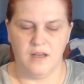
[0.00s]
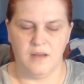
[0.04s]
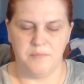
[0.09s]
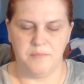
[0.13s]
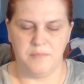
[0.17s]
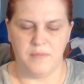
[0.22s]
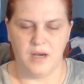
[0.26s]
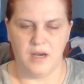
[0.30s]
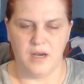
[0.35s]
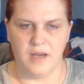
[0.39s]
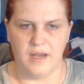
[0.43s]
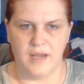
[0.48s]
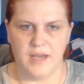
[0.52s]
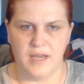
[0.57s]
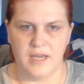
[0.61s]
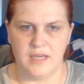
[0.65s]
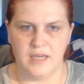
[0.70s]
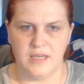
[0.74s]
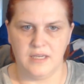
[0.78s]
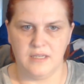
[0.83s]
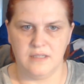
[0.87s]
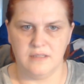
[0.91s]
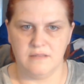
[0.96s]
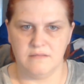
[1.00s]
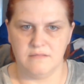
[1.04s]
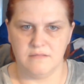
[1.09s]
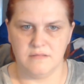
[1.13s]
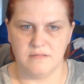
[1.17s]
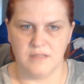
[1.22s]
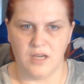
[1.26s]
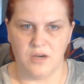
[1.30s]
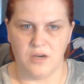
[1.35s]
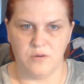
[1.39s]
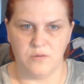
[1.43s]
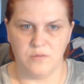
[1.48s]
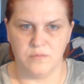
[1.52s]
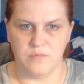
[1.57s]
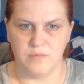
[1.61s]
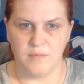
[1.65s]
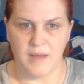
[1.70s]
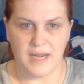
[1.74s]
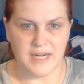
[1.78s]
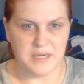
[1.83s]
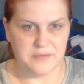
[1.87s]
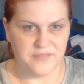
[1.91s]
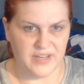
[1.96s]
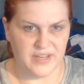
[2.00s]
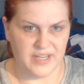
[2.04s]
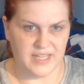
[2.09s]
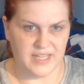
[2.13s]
my, magnifying